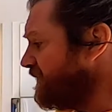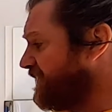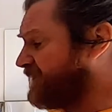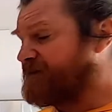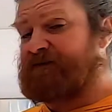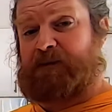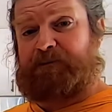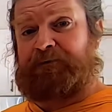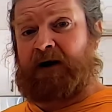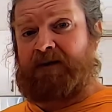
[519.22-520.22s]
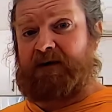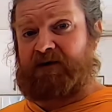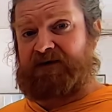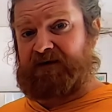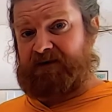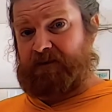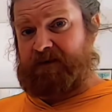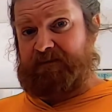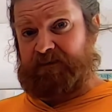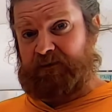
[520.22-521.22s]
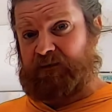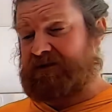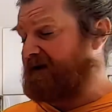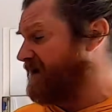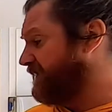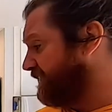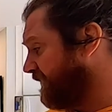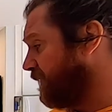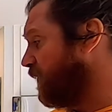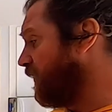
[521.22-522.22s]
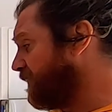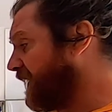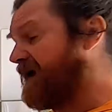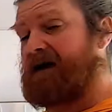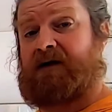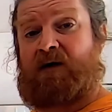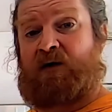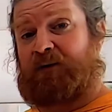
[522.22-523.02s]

this is the primary thing that people are looking at, saying, well, okay,